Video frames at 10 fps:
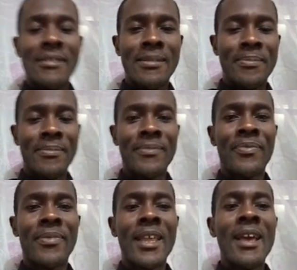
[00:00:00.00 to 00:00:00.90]

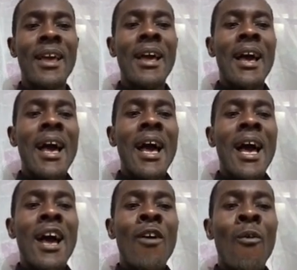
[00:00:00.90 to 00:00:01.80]
Well, the other side of
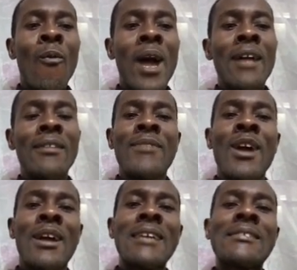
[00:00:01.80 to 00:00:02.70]
it that says
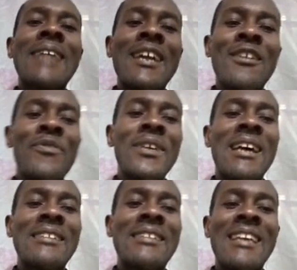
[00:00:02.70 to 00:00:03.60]

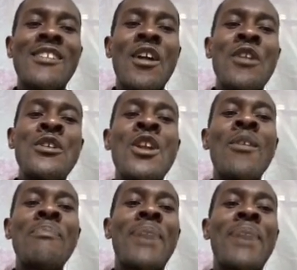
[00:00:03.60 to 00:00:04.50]
non-pathogenic
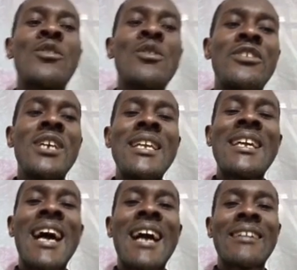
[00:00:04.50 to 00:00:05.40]
activities, it
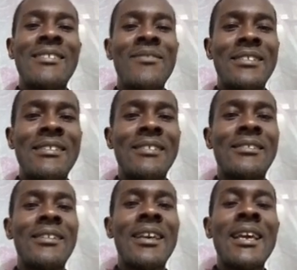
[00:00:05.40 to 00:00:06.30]
can be genetic.
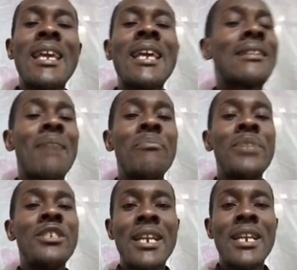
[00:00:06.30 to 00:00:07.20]
There
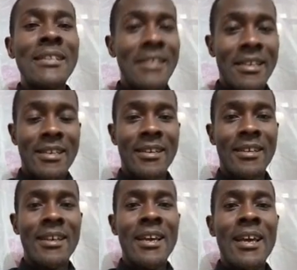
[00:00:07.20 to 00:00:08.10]
are some
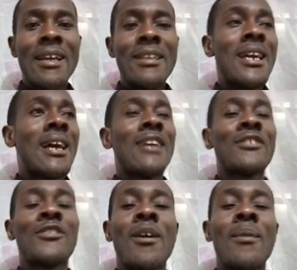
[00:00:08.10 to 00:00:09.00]
diseases and
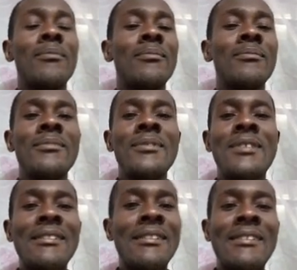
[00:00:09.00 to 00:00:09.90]
disorders that
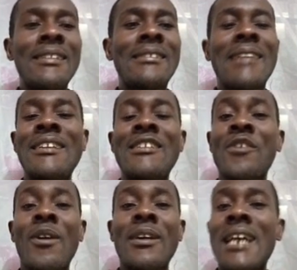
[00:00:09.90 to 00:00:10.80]
happen in living
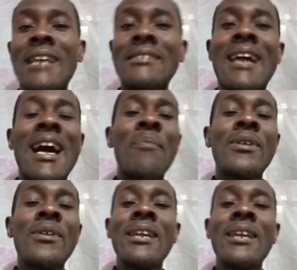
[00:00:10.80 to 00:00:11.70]
organisms
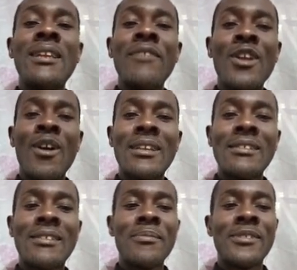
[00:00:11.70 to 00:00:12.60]
that are not
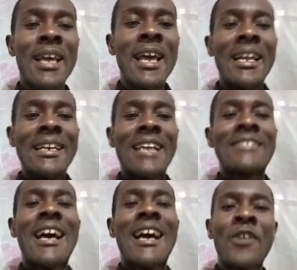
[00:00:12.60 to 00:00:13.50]
pathogenic
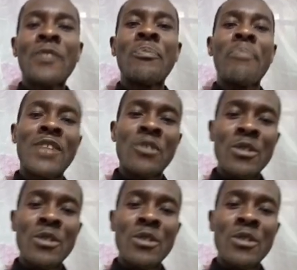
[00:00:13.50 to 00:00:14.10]
caused,